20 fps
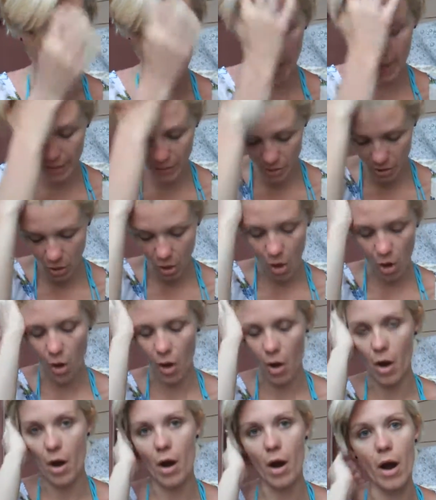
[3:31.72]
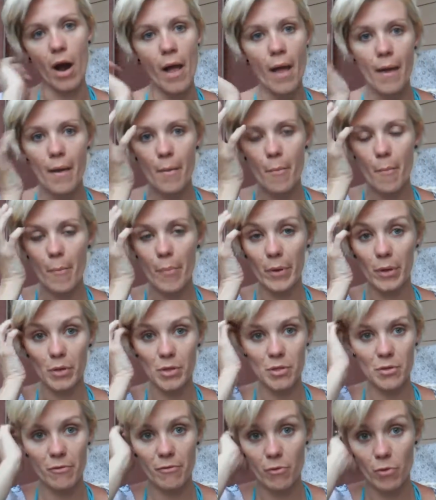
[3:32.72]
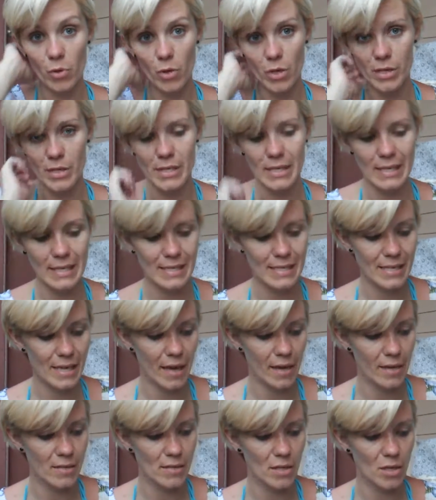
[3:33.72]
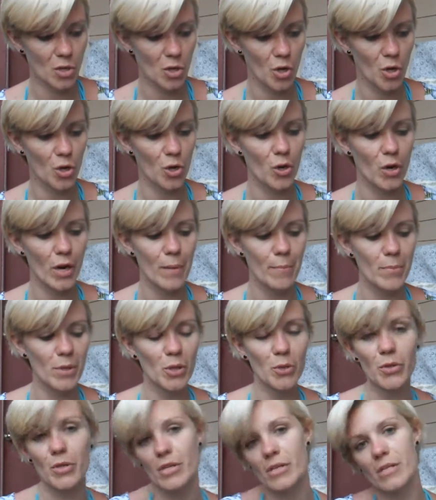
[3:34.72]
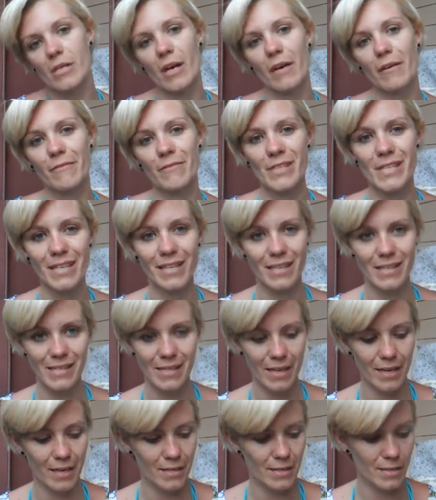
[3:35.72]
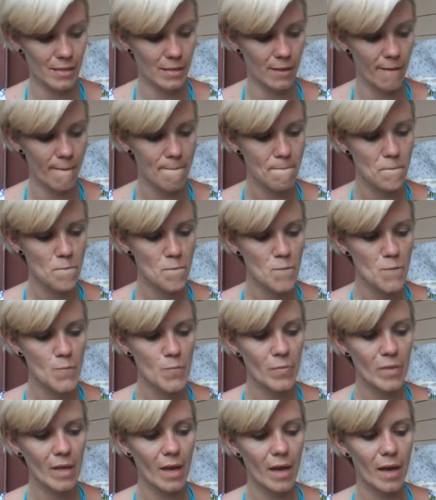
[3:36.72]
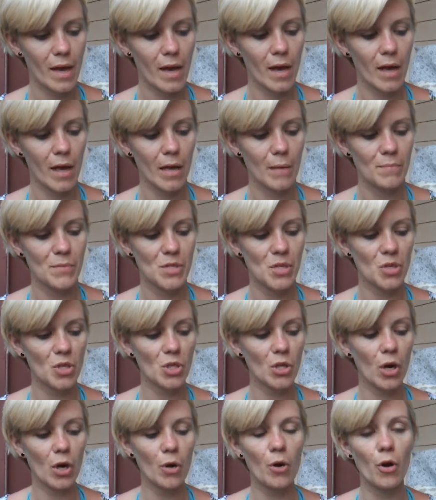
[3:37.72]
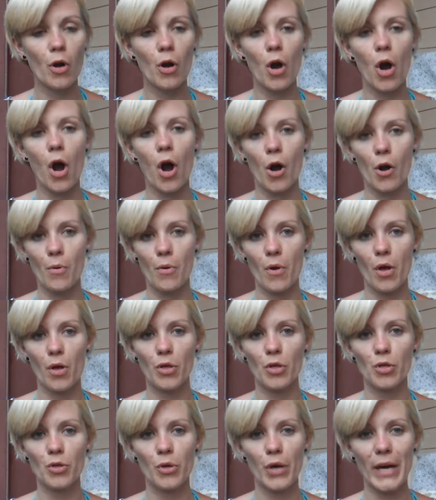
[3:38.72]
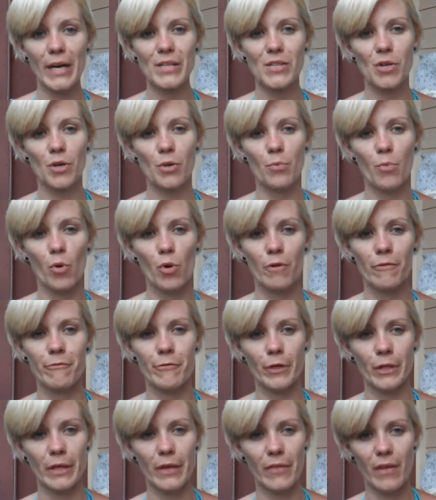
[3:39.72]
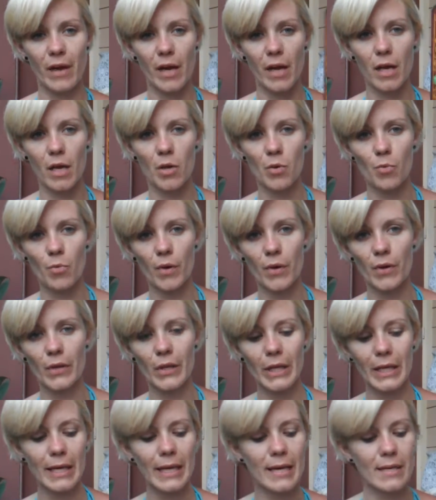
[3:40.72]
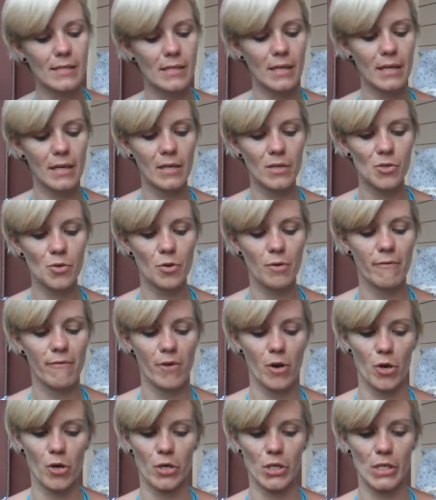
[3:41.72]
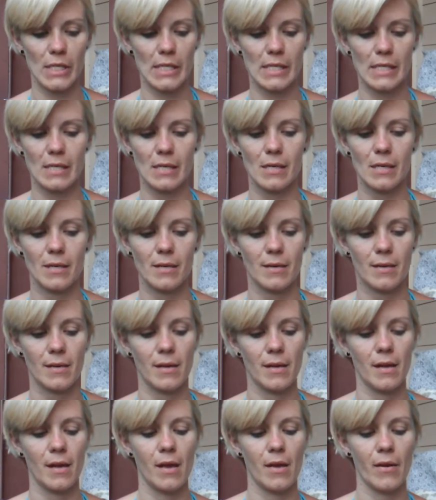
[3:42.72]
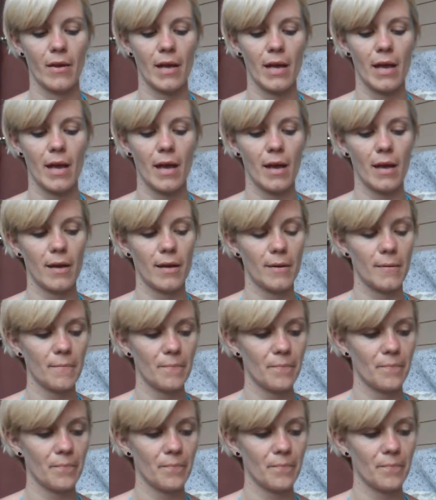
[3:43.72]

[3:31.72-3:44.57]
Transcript: guys are built for success and you are great builders of success. Um, so you're are you guys are more feeling that inwardly as it is reversed. Okay.